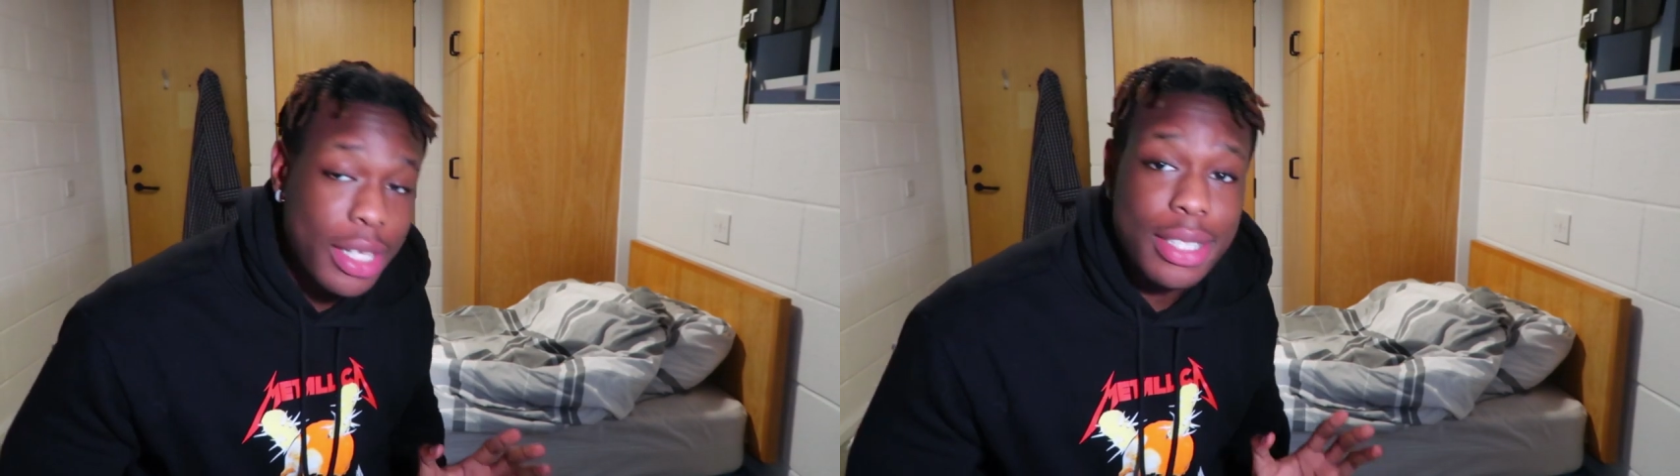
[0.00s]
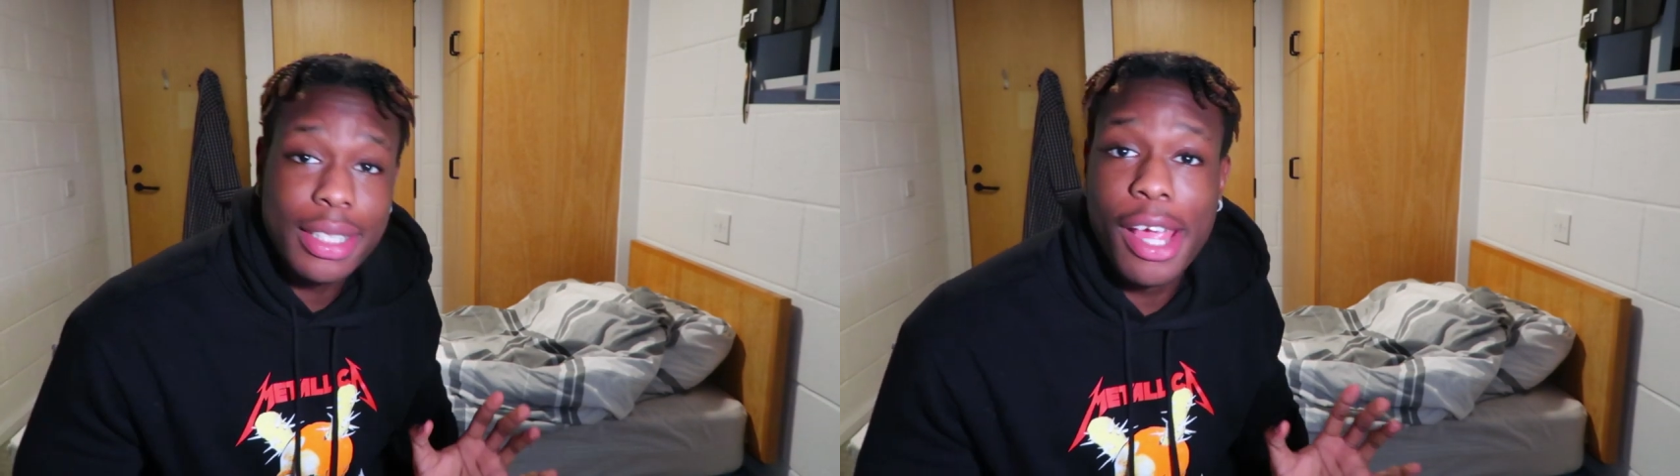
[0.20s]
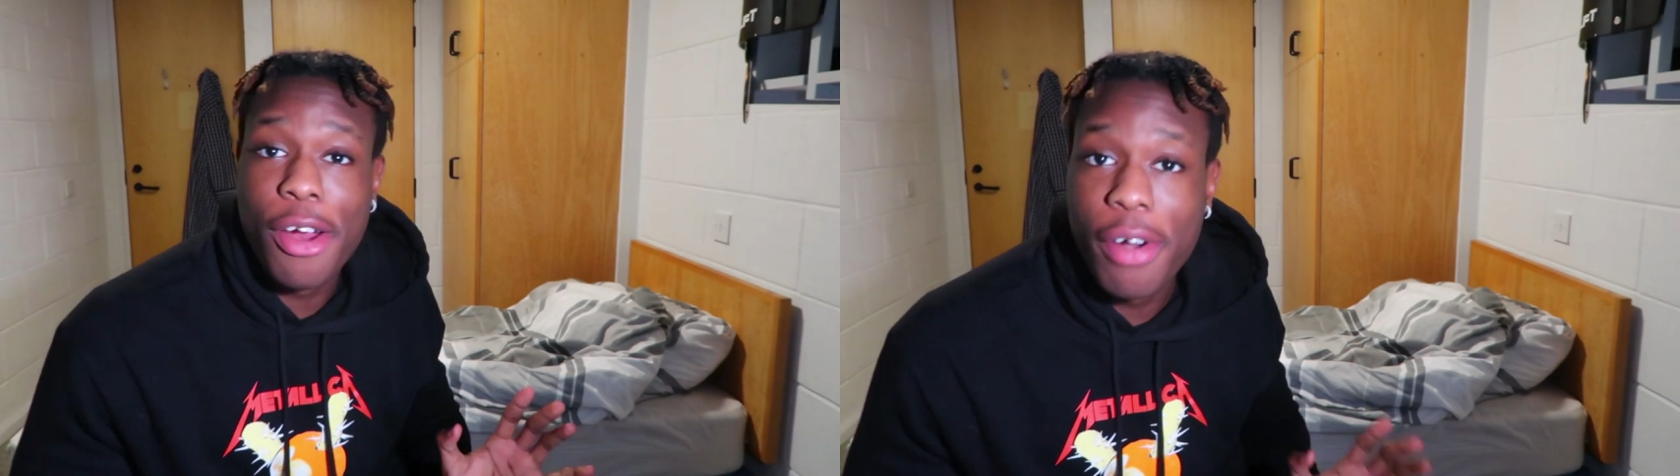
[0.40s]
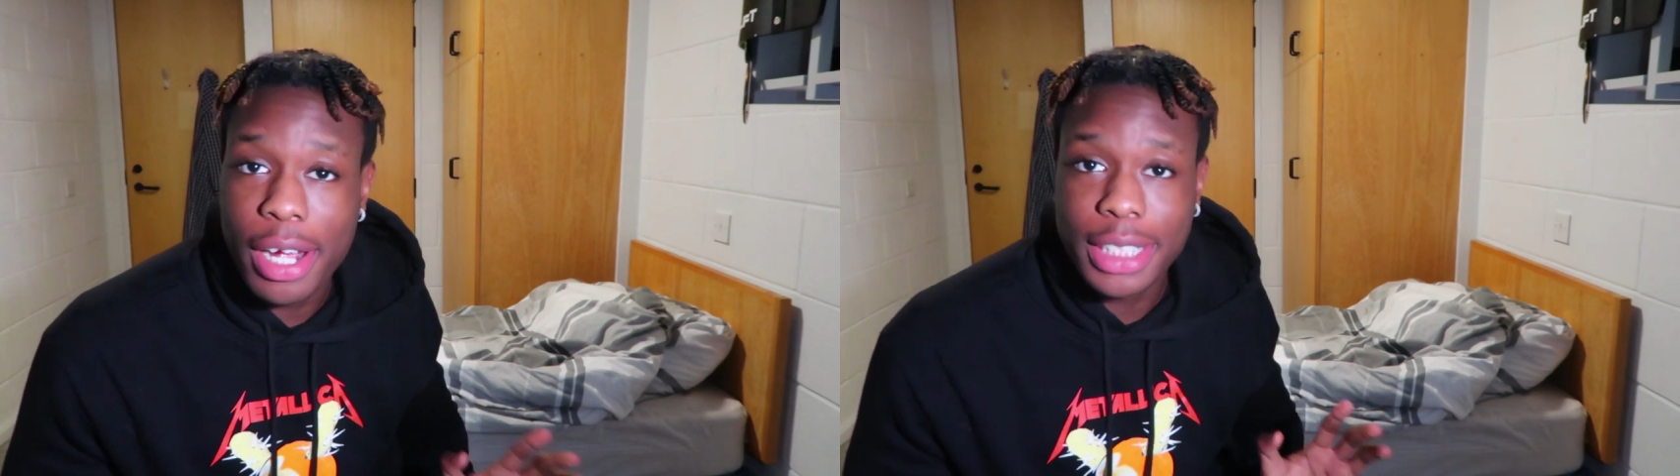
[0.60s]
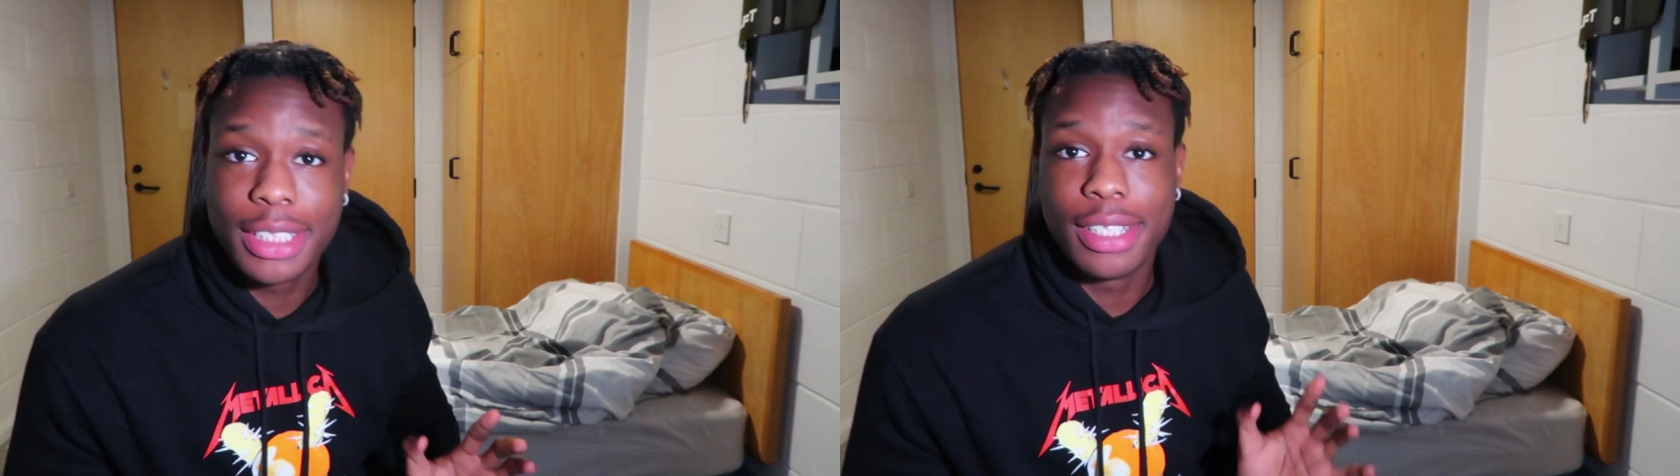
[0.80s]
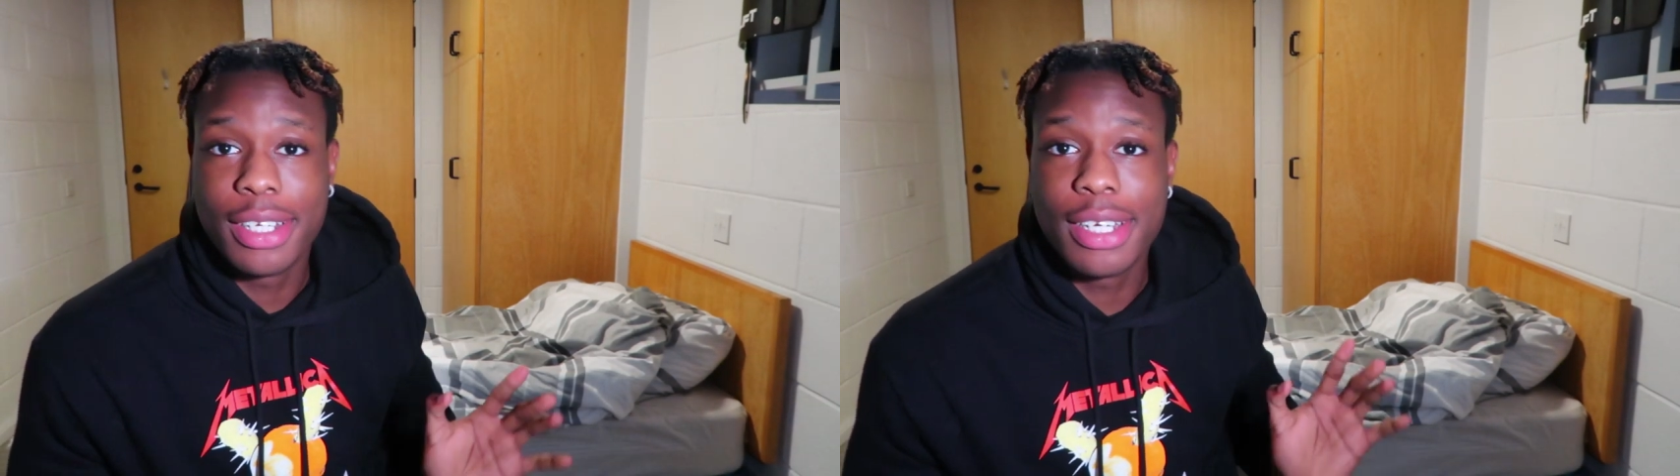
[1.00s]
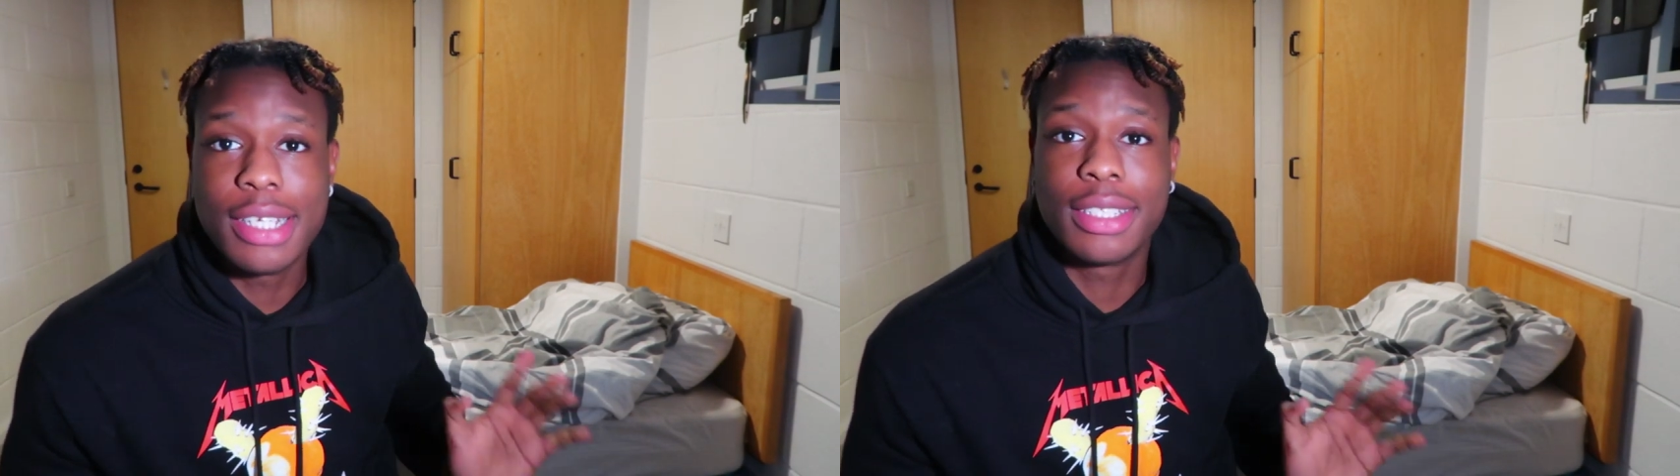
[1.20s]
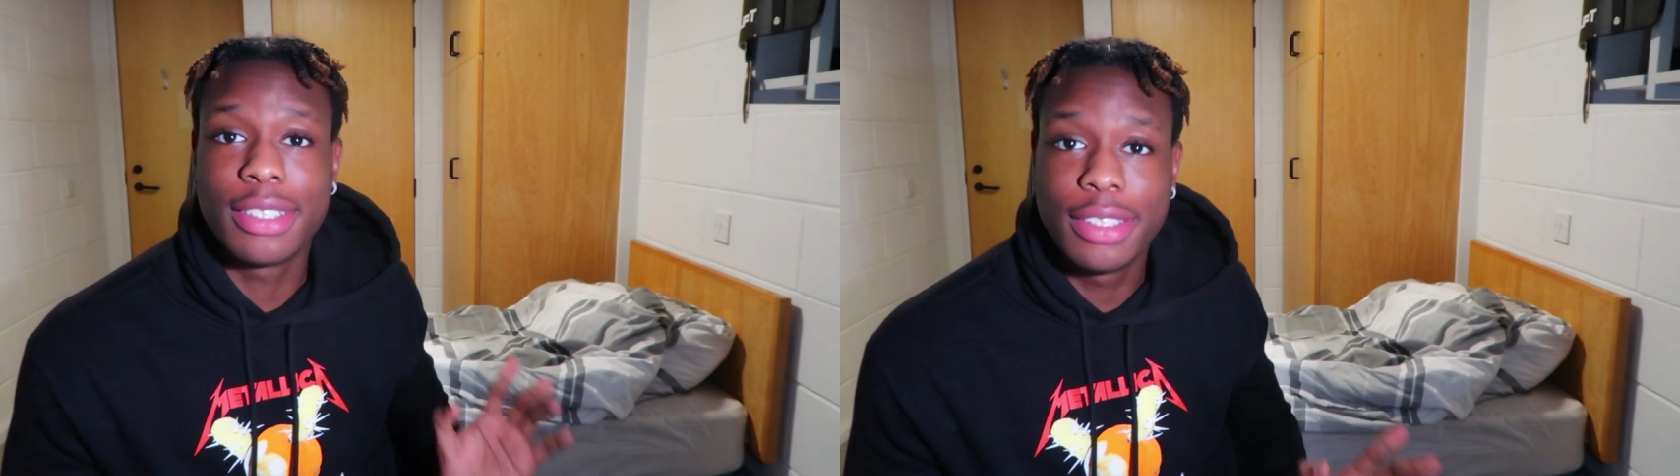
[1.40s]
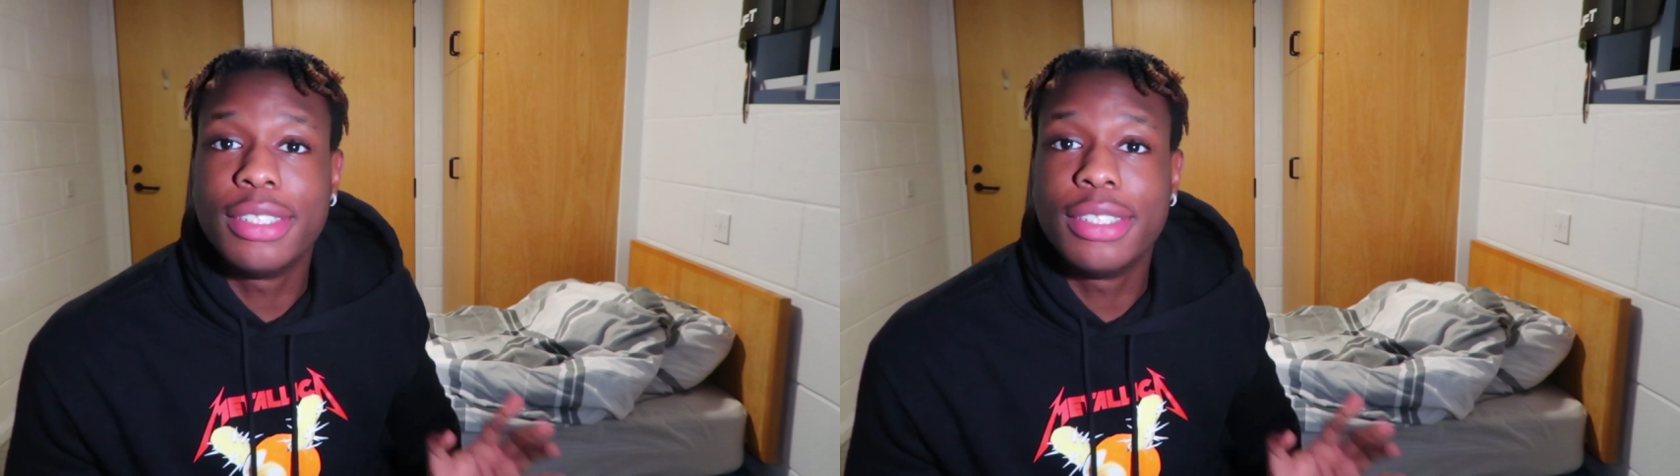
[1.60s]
need to get rushing in this